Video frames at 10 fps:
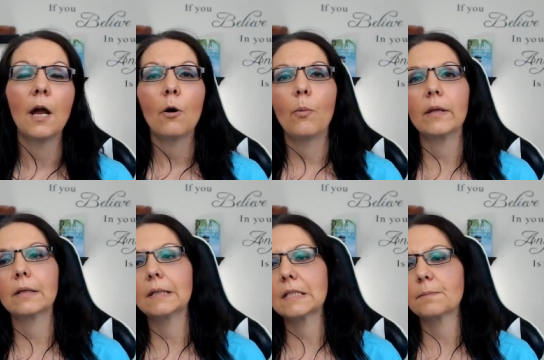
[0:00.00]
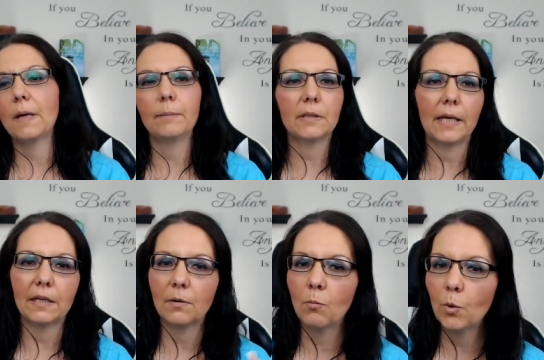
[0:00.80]
whether it is maybe
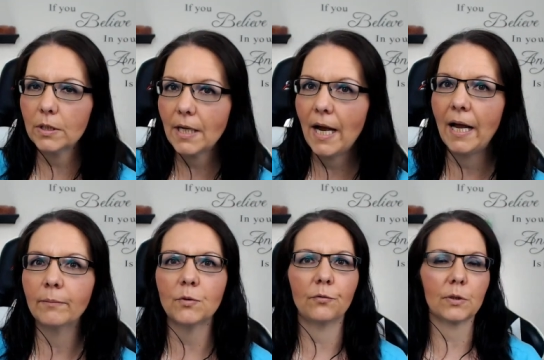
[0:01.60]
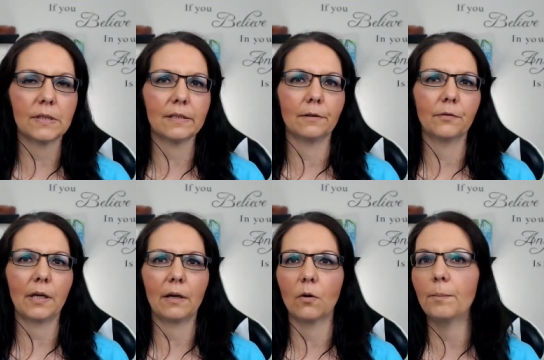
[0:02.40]
taking more time to, for
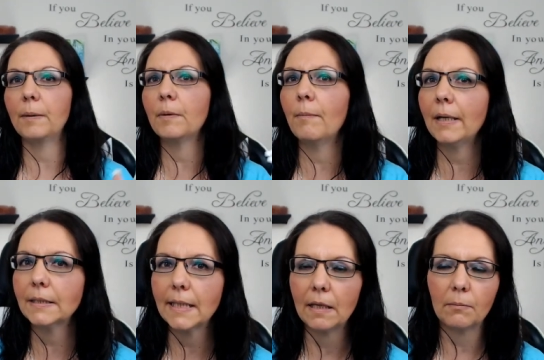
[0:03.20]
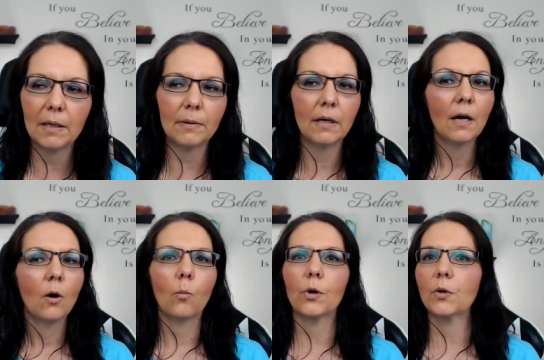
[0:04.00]
self-care or maybe meditate, maybe
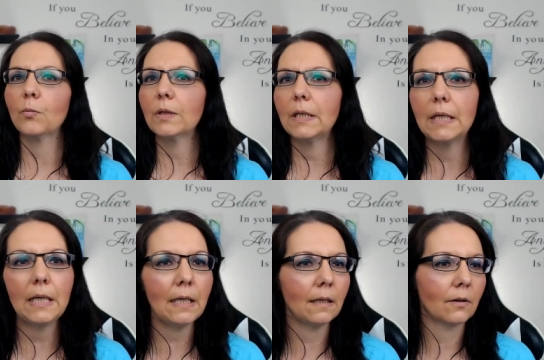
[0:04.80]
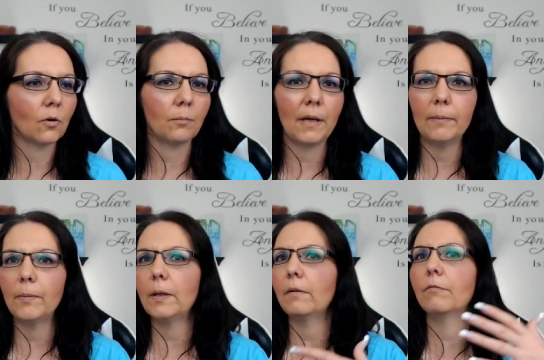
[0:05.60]
working with a healer or
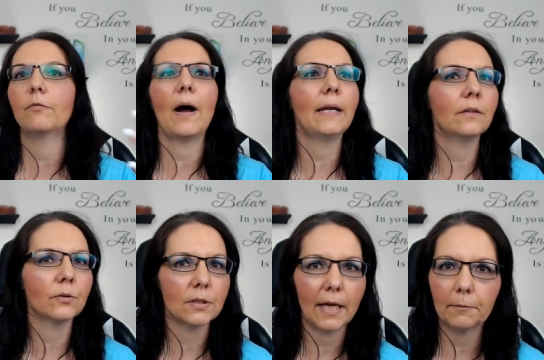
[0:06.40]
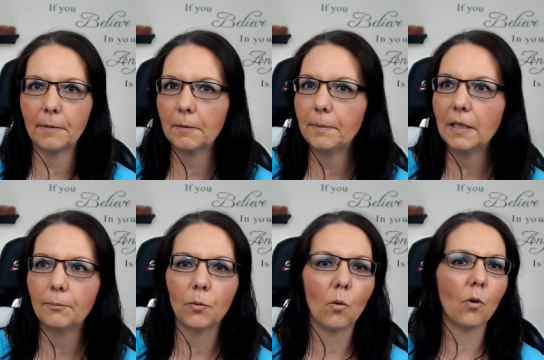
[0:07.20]
maybe finding those like-minded
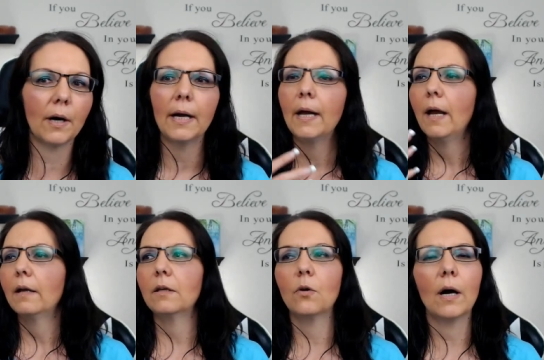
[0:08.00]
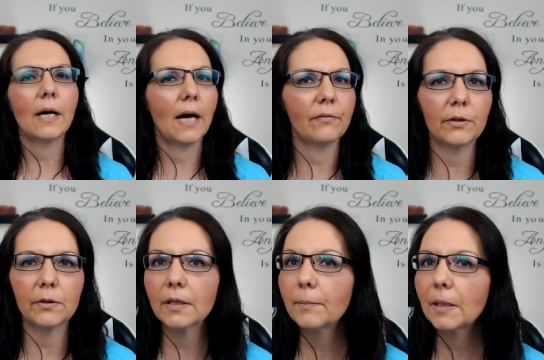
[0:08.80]
people or, you know, uncovering your
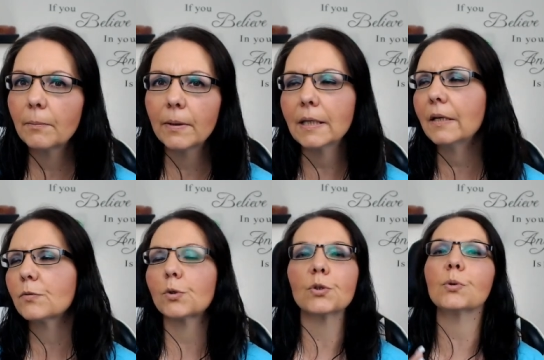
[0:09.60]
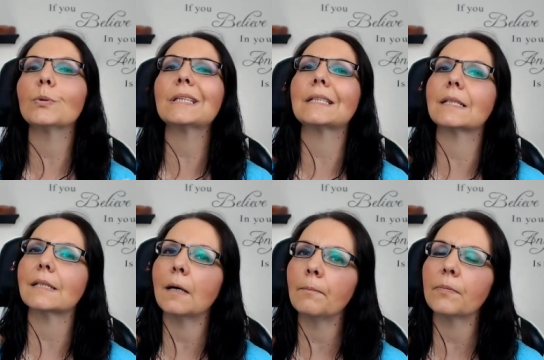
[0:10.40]
limiting beliefs or doing
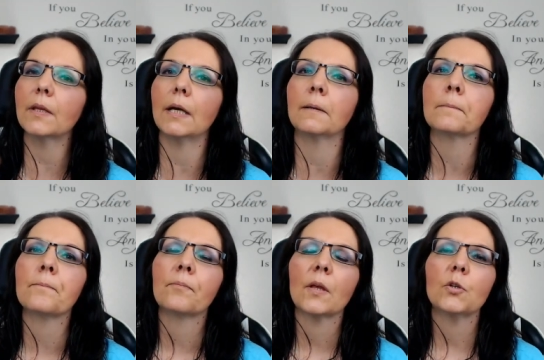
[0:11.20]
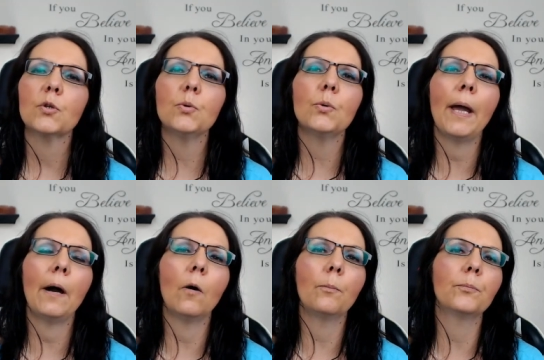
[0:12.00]
something to
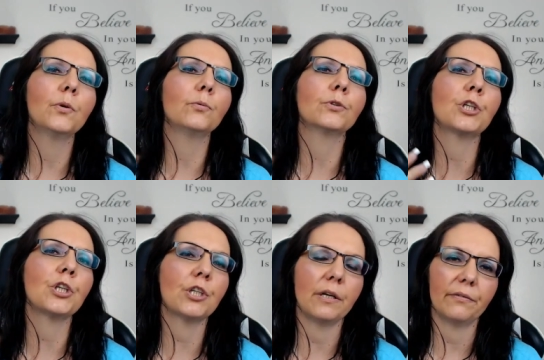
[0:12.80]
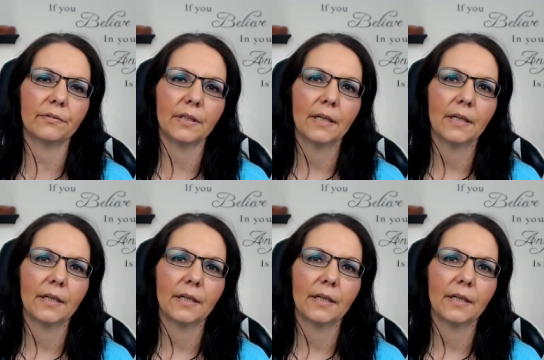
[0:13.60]
help you shift